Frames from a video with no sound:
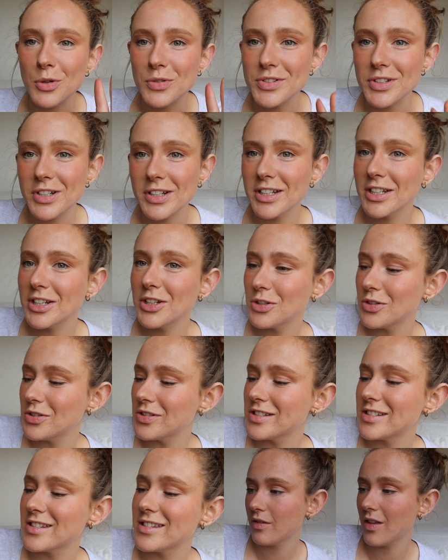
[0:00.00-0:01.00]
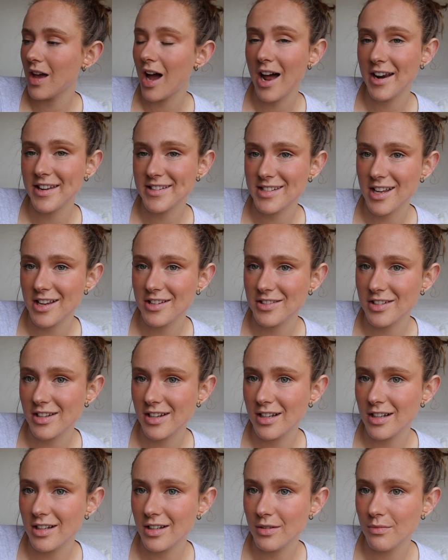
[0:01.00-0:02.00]
also going to use the
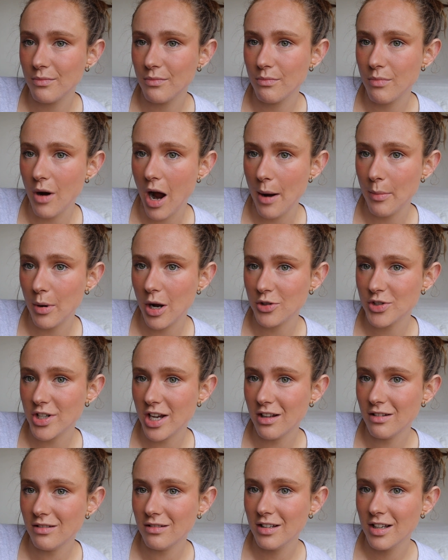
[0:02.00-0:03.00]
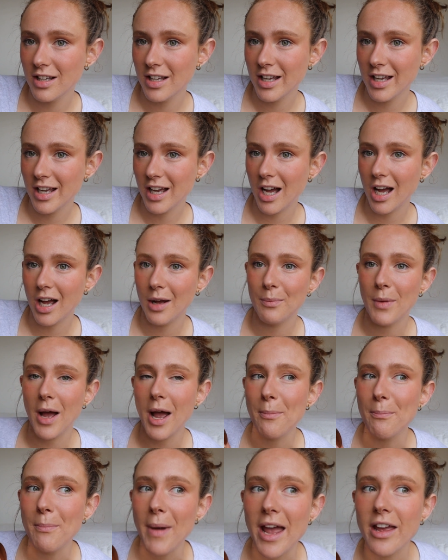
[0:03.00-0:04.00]
Anastasia eyebrow gel.
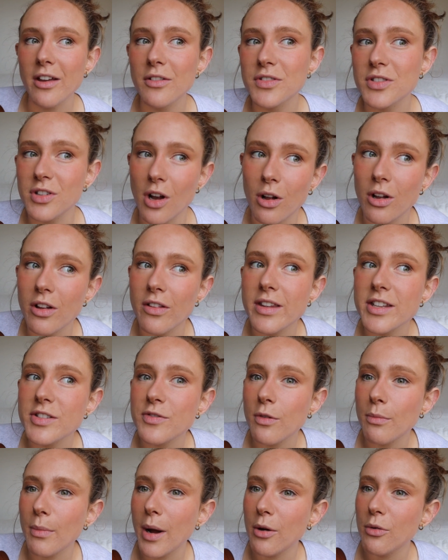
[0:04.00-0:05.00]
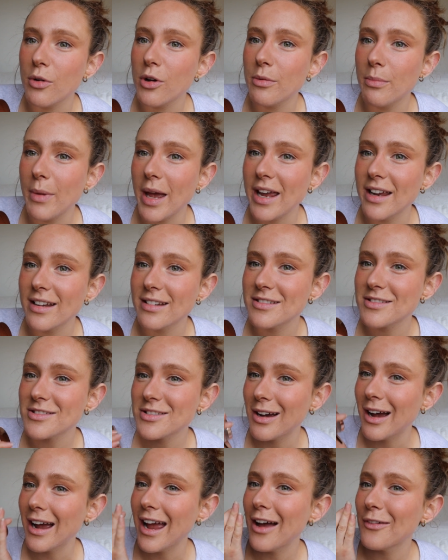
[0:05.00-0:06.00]
I may have stolen this from my roommate,
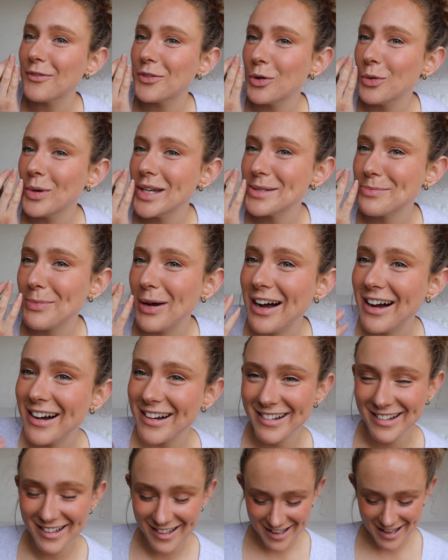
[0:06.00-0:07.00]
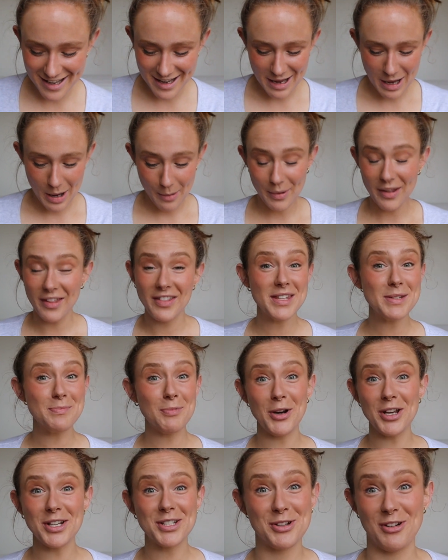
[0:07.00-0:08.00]
so I have to whisper. But this
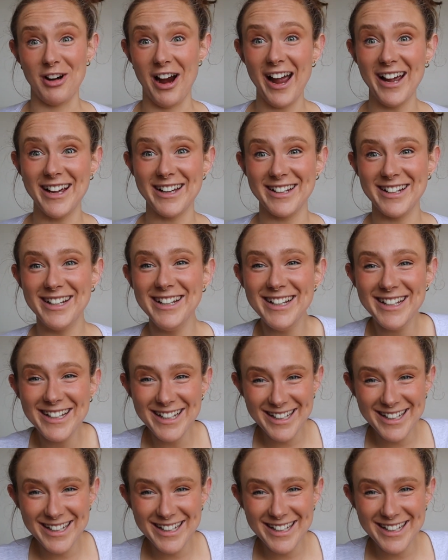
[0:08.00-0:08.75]
product's great.